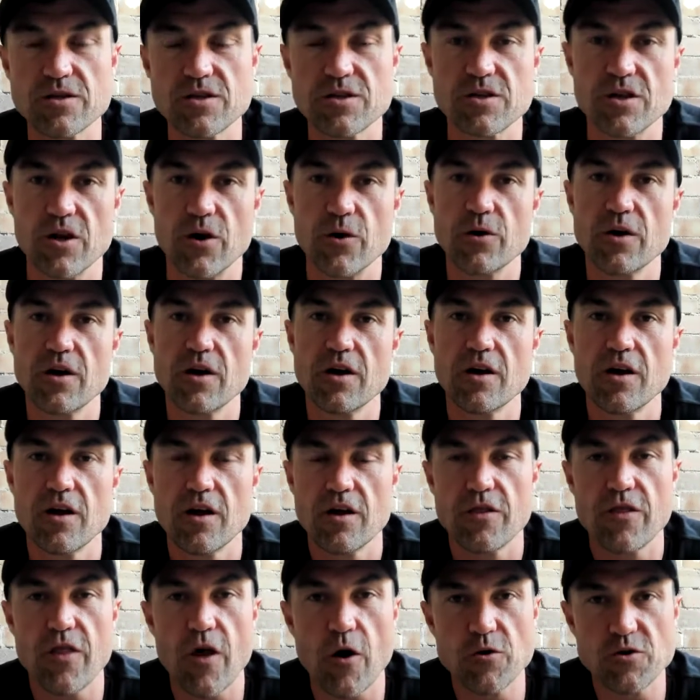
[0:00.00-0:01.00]
So
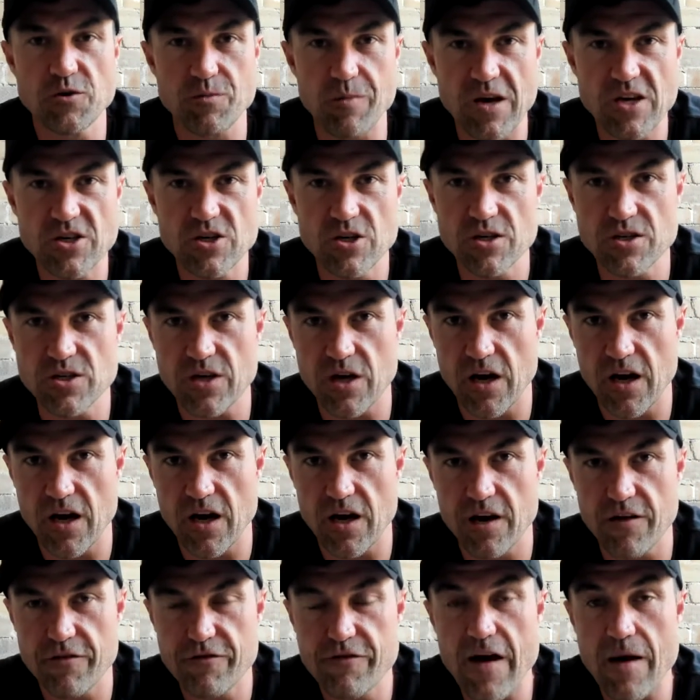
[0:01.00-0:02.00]
those measures
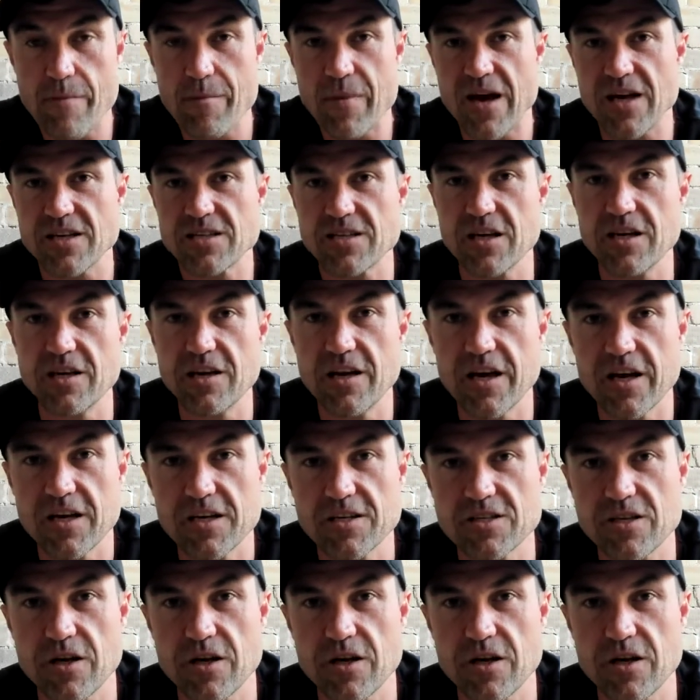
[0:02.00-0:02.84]
are fat mass index,